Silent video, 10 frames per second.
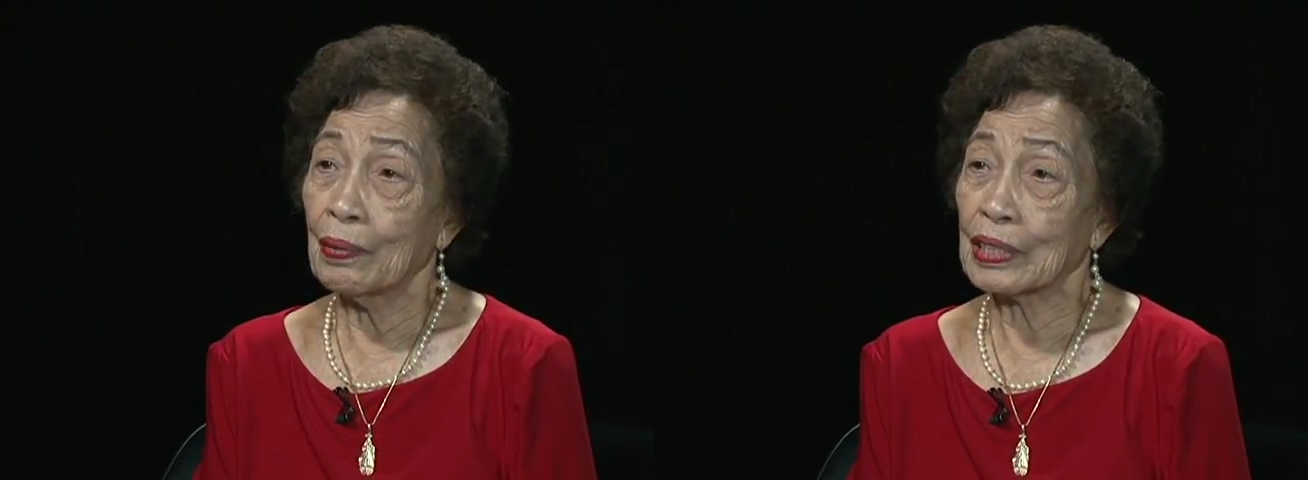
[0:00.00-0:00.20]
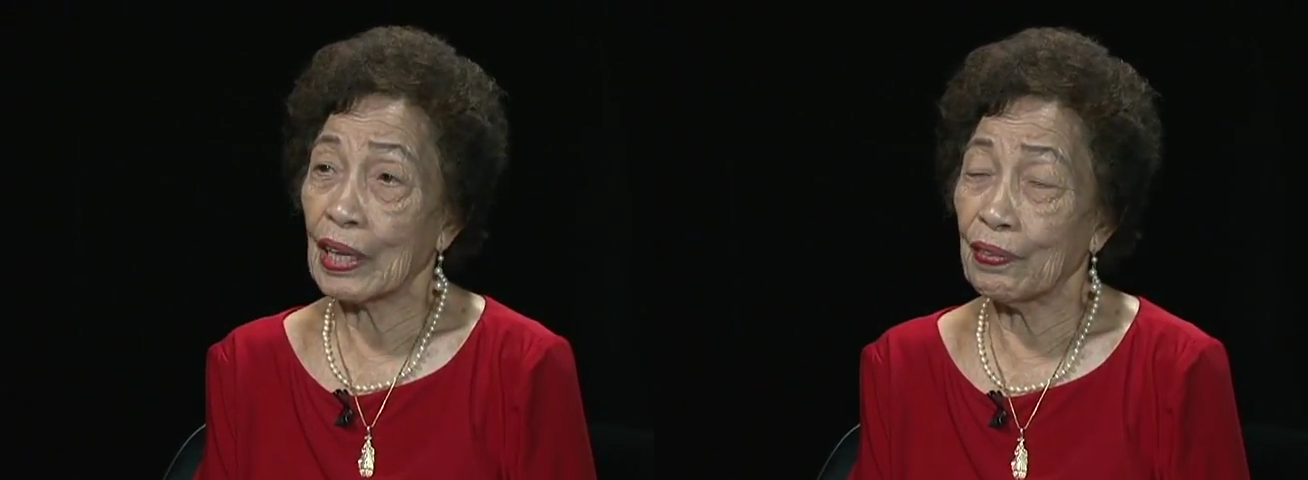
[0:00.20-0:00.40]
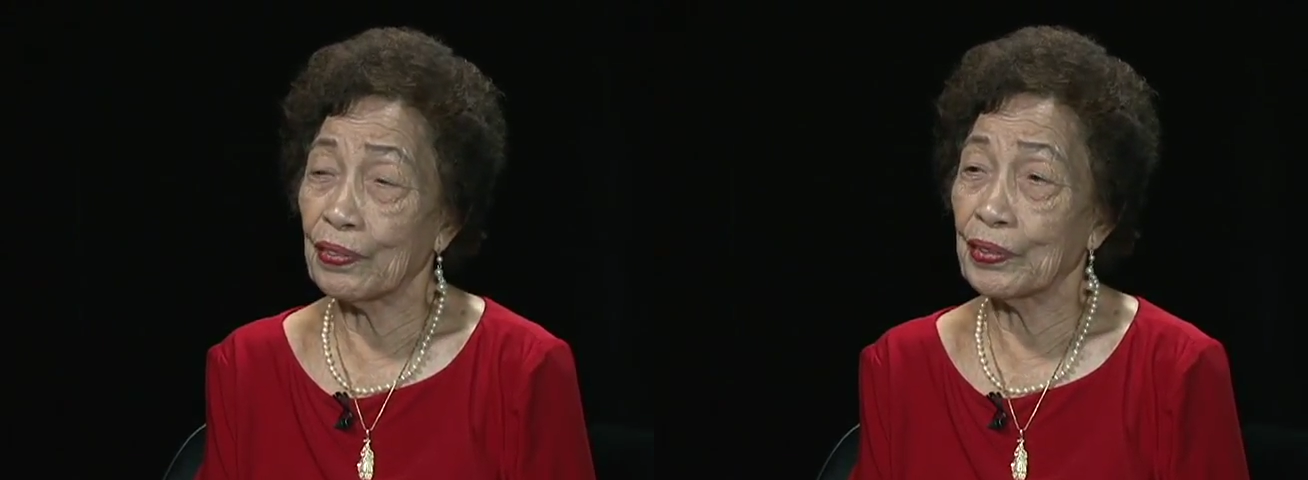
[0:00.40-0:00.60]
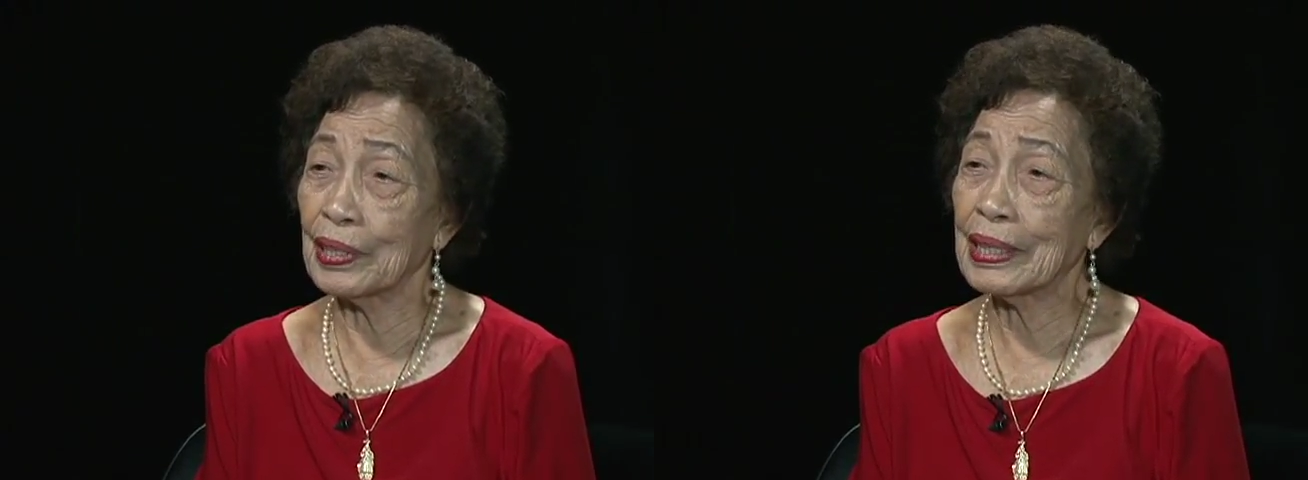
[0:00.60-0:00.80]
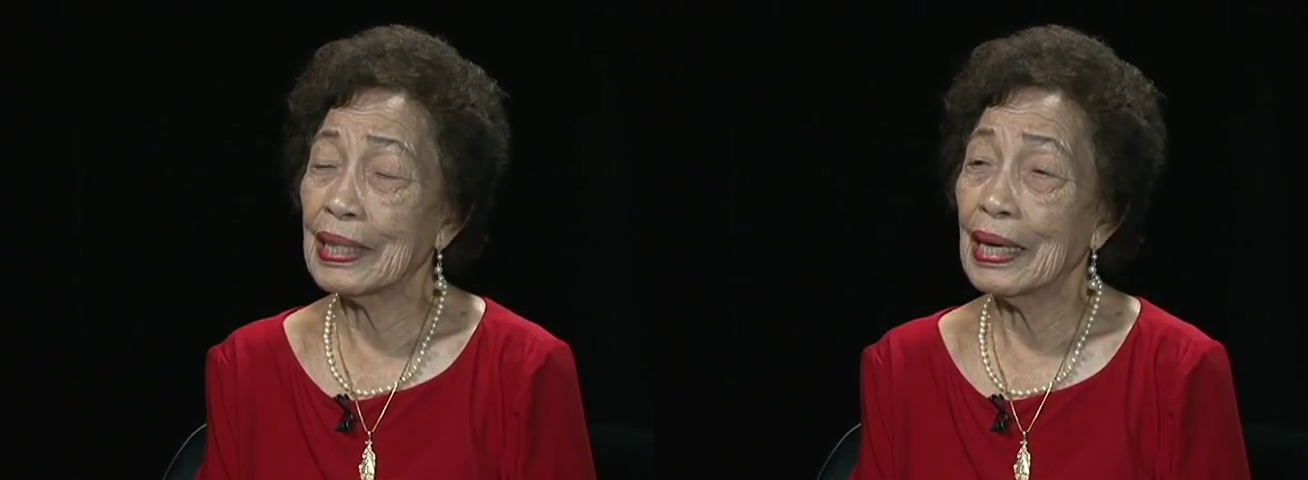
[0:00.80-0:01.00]

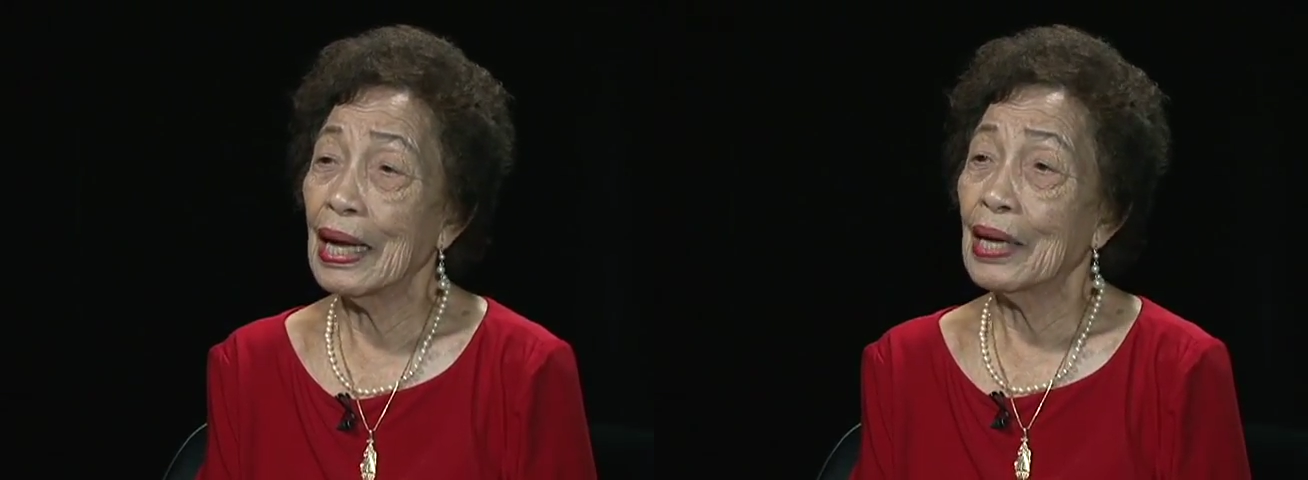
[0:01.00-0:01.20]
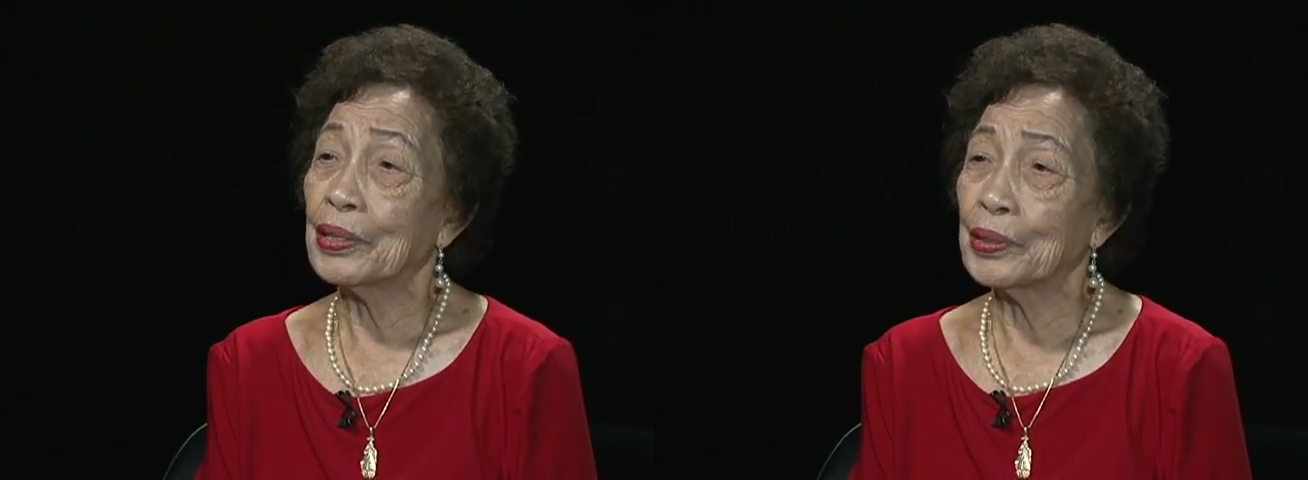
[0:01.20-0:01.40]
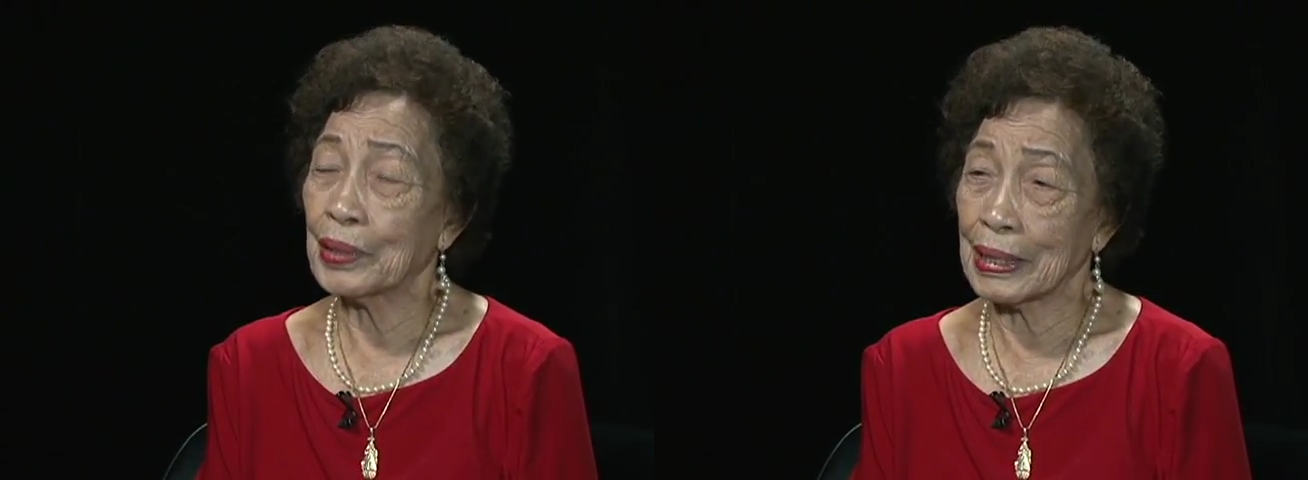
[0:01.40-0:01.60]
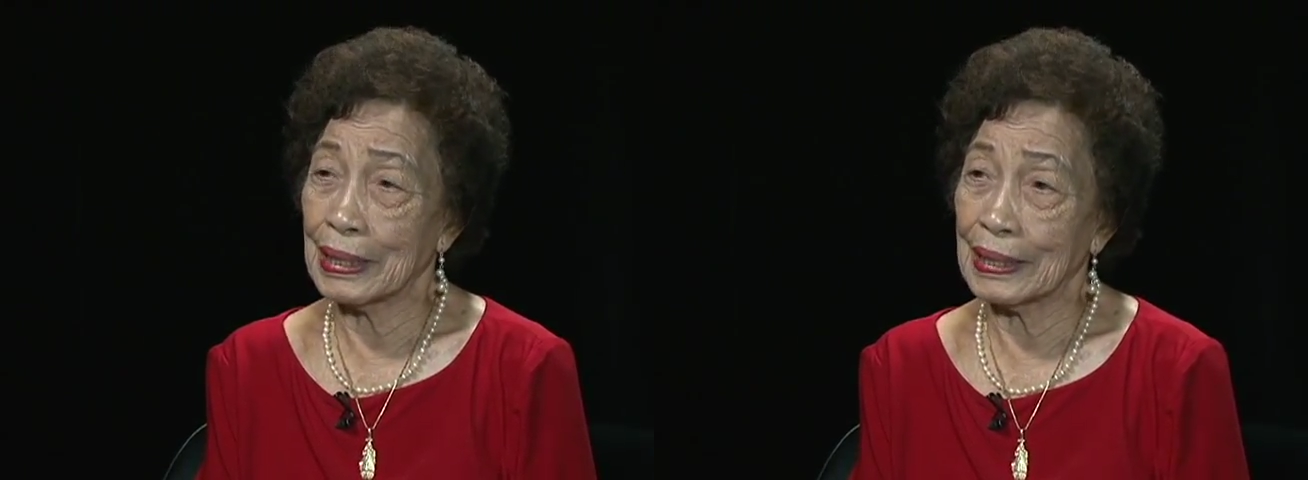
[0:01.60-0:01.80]
suffering during the